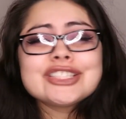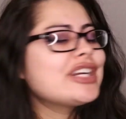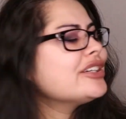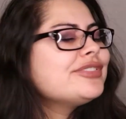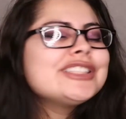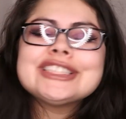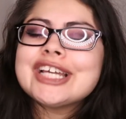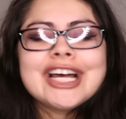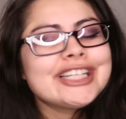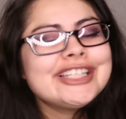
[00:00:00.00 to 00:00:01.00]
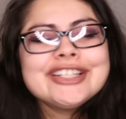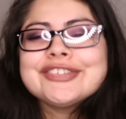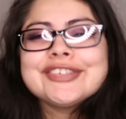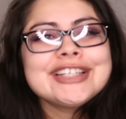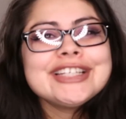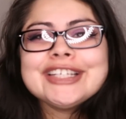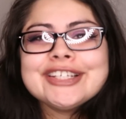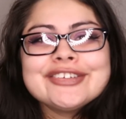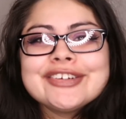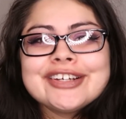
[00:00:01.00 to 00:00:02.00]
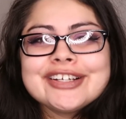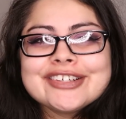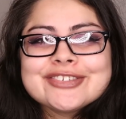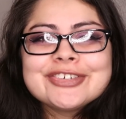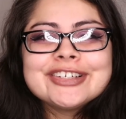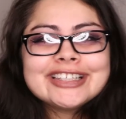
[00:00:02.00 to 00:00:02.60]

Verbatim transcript: sorry for talking your ear off.